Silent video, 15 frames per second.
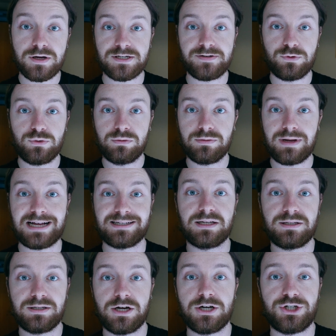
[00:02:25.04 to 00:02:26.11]
First of all, as
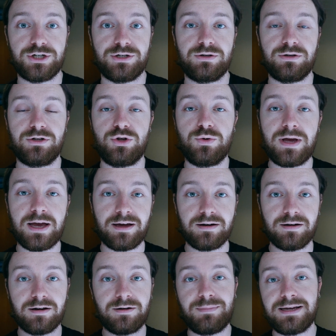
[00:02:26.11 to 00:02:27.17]
a surgeon, you
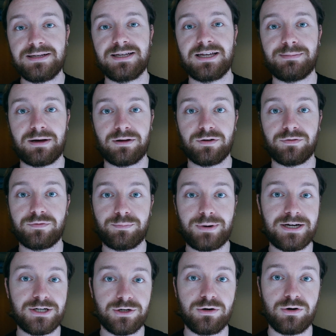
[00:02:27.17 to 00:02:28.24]
get an amazing amount of
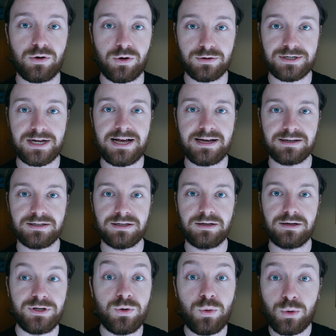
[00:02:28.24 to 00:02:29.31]
patient contact,
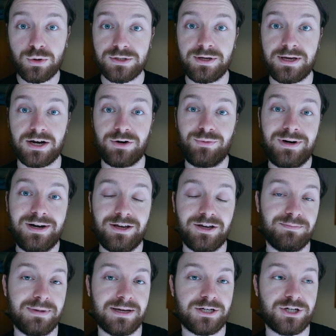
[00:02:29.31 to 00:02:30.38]
but you also get a really
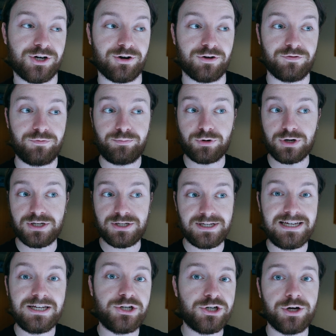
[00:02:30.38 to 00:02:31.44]
good mixture of
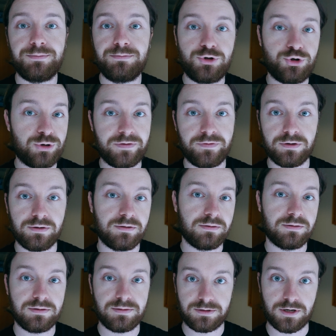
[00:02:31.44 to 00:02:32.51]
procedure-driven
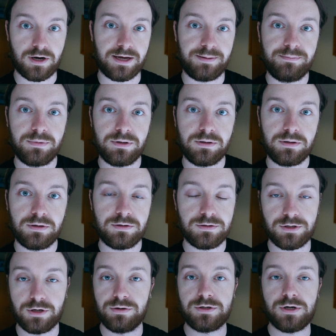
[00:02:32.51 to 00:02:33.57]
time,
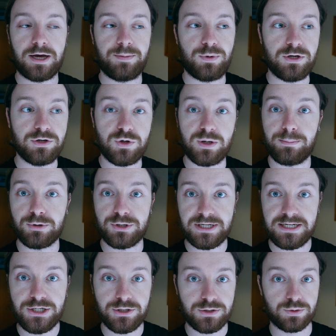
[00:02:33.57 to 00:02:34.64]
so time when you're doing
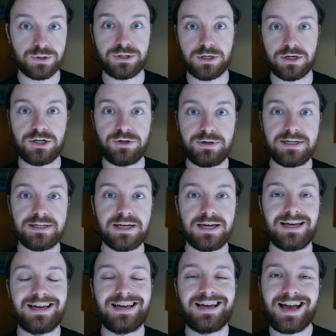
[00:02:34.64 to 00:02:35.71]
procedures or surgeries,
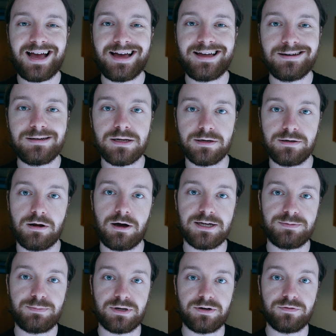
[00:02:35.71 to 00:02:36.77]
and a
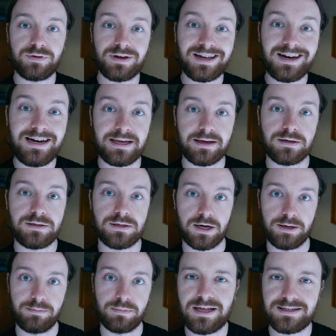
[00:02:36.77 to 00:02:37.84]
nice bit of clinic
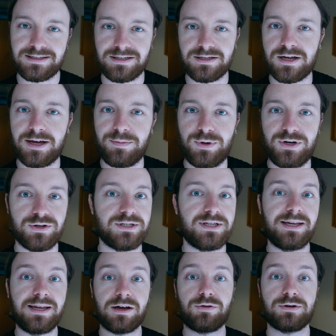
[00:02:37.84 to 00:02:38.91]
time. That's the time when you're
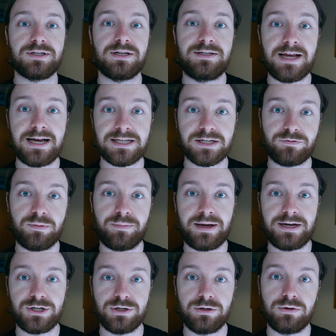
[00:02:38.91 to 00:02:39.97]
sitting across the desk from a
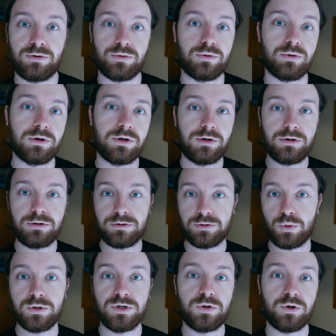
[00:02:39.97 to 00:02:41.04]
patient or
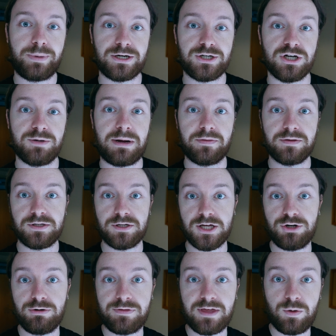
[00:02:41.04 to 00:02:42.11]
talking to a patient about the
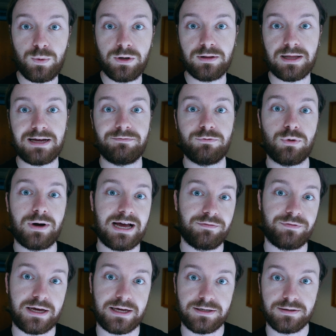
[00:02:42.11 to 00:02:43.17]
surgery they will have or
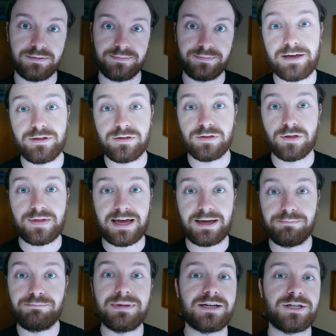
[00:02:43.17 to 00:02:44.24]
have had. I think that
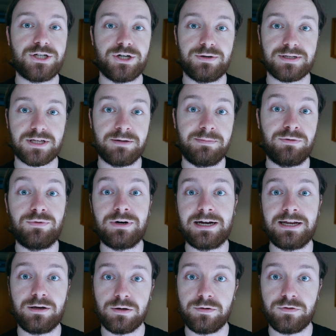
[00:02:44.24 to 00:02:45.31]
that mixture is going to be
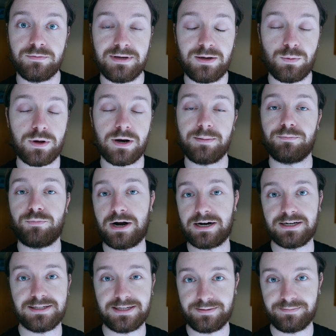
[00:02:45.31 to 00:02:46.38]
really good for me when I'm
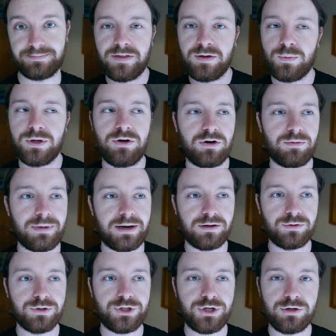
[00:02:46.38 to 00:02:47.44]
practicing. I think when you're a
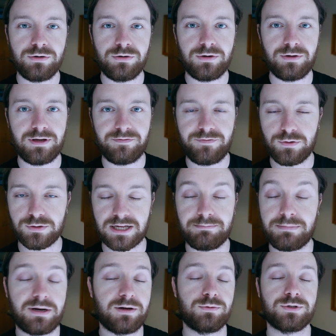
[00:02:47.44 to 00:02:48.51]
medical student, it feels
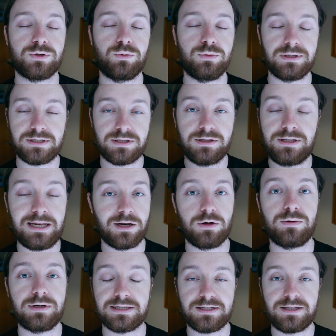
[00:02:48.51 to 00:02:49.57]
like medical school is the
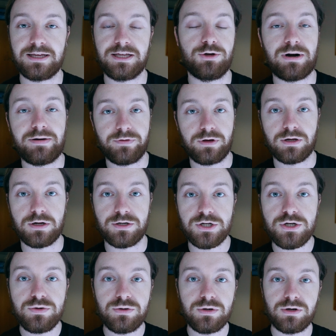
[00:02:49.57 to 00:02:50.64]
longest thing you're ever going to
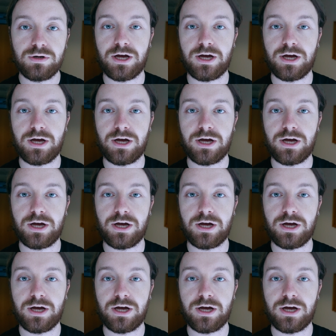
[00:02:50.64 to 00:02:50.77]
do.